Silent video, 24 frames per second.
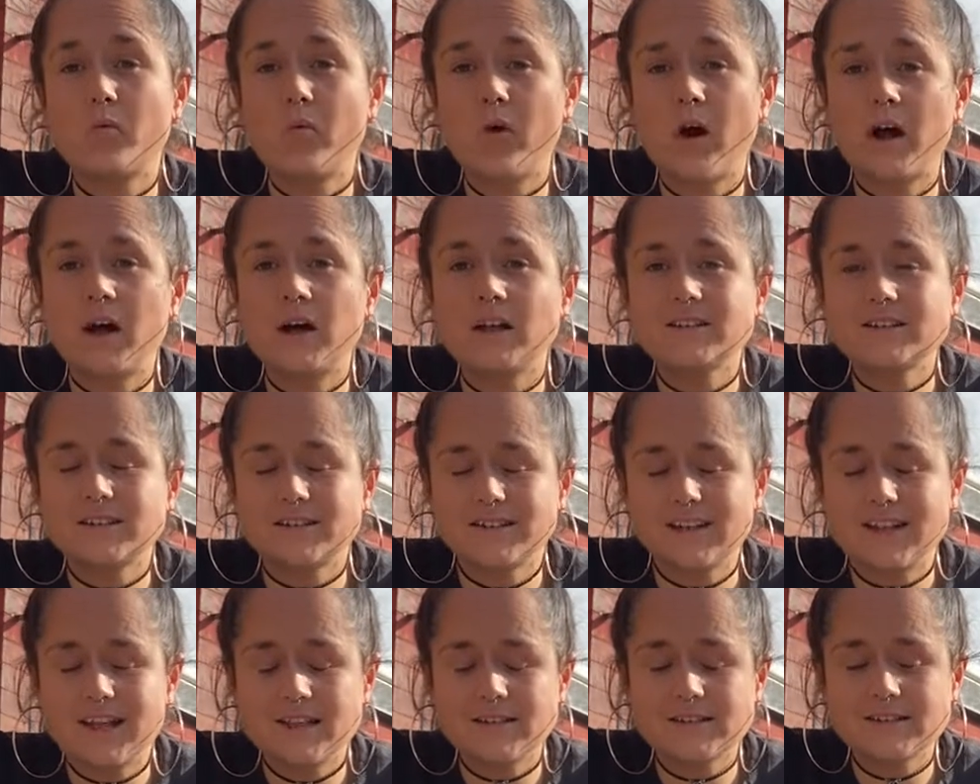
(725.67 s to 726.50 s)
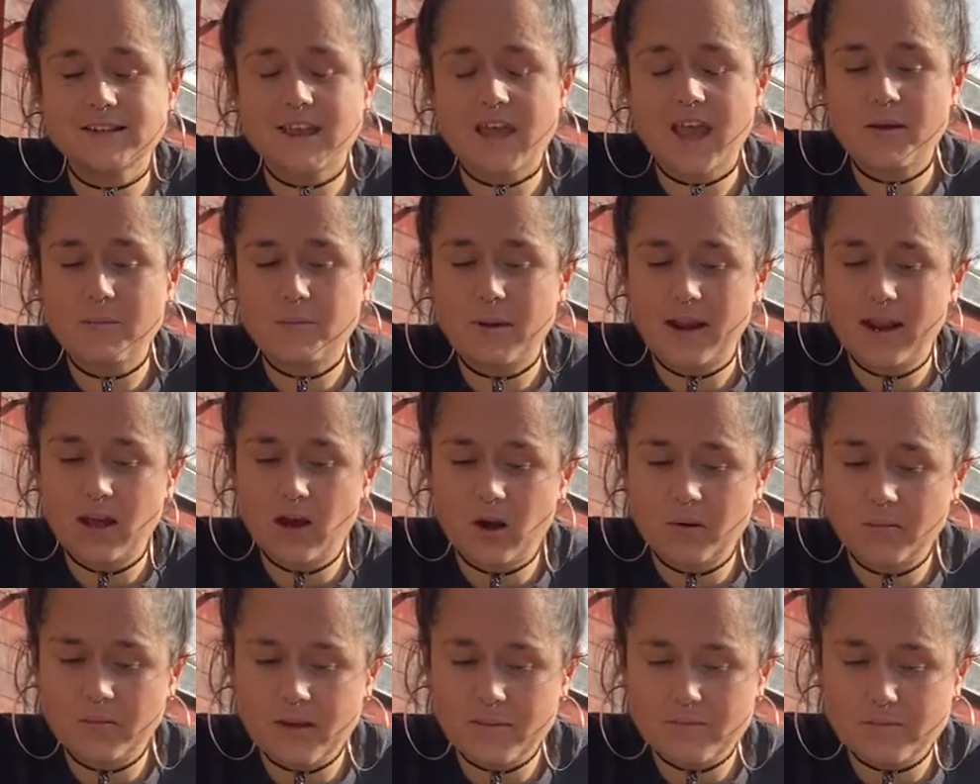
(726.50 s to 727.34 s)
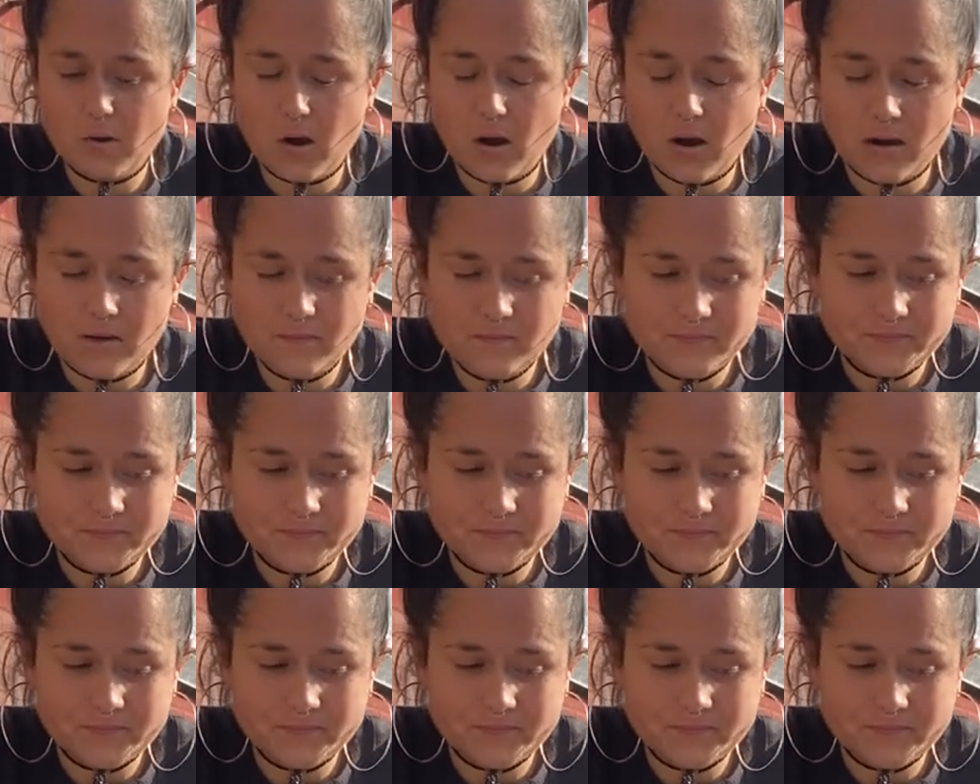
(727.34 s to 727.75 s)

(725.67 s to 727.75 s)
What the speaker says: world and landscape a little bit more.